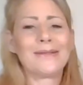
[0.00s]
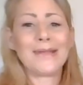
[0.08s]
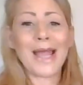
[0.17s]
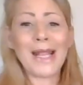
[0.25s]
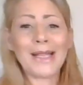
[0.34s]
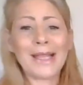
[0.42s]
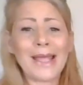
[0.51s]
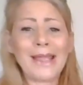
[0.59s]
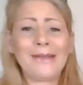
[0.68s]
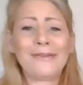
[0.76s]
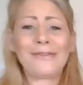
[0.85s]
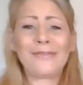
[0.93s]

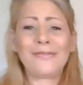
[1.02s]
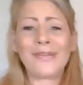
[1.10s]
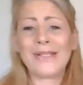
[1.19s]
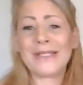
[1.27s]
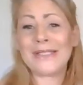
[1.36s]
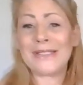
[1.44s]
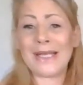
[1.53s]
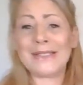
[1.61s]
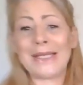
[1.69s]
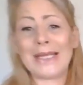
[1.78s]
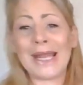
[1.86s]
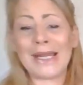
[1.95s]
nightlife,
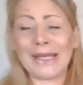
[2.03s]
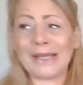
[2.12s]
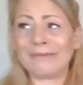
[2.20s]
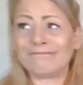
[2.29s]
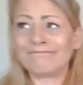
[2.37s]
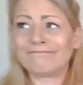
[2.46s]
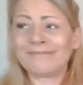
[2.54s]
sexy kind of